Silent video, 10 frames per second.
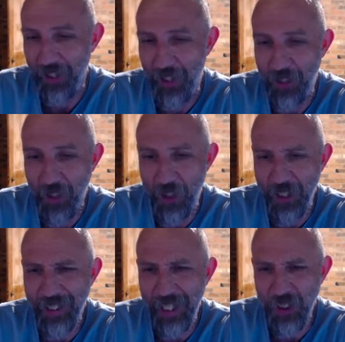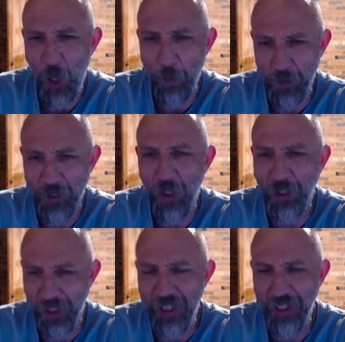I don't think that's the type of
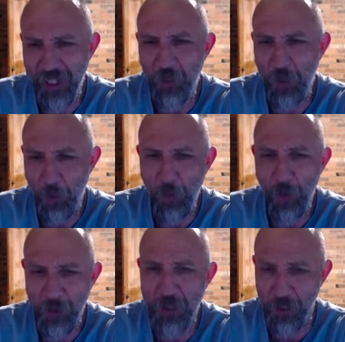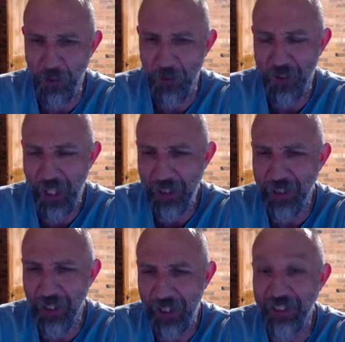social engineering we want to do. That's
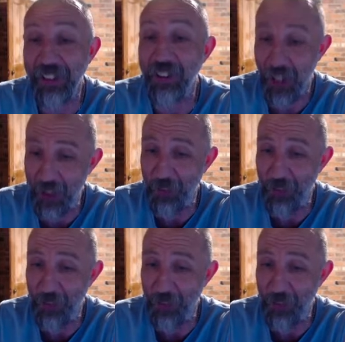going to get you in jail.